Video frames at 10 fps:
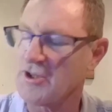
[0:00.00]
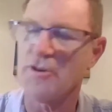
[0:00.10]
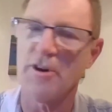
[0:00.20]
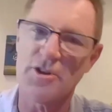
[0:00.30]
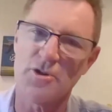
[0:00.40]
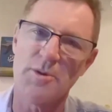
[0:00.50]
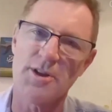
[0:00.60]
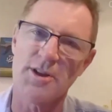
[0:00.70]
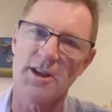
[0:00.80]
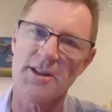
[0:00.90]
a generational
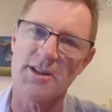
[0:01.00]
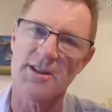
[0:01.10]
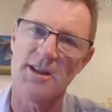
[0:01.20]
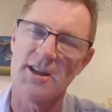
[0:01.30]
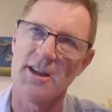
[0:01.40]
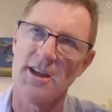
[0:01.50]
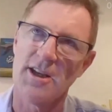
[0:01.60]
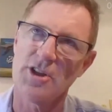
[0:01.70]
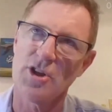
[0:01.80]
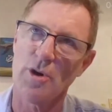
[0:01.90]
mission as
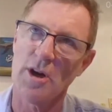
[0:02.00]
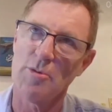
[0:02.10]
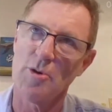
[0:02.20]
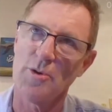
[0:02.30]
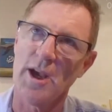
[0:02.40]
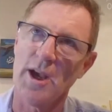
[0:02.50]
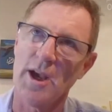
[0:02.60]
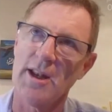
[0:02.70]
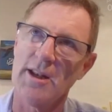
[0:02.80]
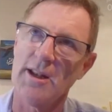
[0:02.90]
it's incredible
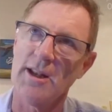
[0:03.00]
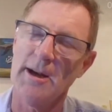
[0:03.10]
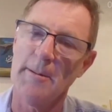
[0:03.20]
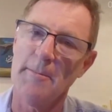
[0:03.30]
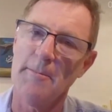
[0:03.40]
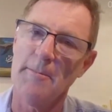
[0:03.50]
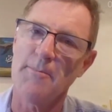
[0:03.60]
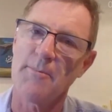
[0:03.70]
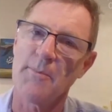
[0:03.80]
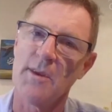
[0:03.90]
that
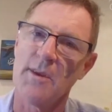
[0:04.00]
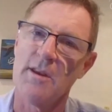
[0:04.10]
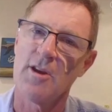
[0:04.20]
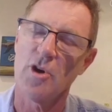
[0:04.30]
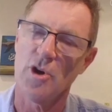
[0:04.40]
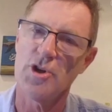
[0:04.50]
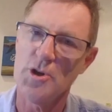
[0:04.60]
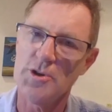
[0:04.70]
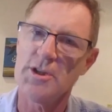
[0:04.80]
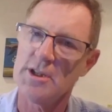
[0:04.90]
God
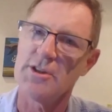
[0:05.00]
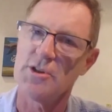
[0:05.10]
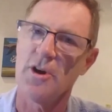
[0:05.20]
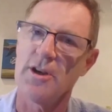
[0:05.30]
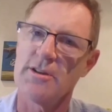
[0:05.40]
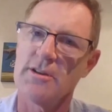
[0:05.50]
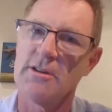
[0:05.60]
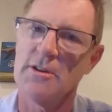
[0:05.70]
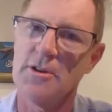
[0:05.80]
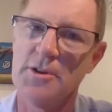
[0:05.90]
uses his church
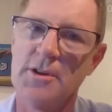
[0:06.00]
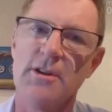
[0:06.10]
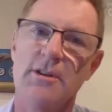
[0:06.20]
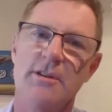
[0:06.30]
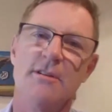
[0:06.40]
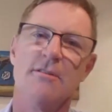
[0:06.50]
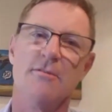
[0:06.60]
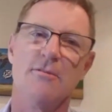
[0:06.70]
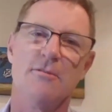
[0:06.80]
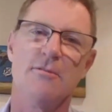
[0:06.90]
to
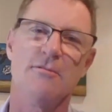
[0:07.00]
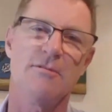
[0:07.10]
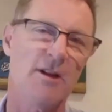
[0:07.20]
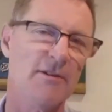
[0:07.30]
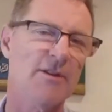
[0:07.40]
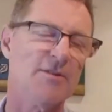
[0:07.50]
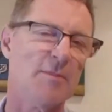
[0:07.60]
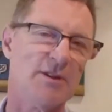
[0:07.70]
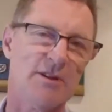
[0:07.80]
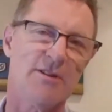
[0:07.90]
deliver his
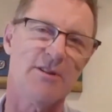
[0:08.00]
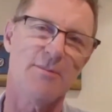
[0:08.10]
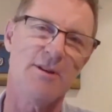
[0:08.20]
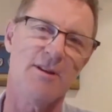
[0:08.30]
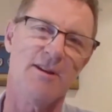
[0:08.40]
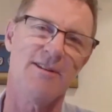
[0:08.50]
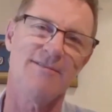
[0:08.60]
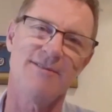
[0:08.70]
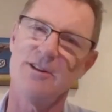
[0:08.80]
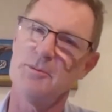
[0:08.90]
message, to
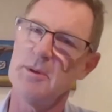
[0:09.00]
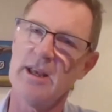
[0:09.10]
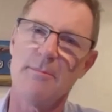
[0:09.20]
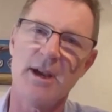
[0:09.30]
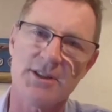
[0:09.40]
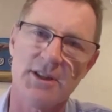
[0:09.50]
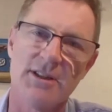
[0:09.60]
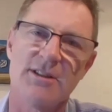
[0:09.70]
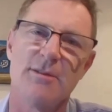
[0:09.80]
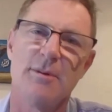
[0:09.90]
be
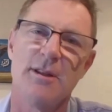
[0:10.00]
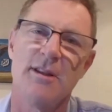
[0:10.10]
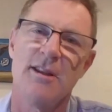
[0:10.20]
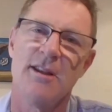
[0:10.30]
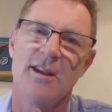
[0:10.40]
ambassadors, to be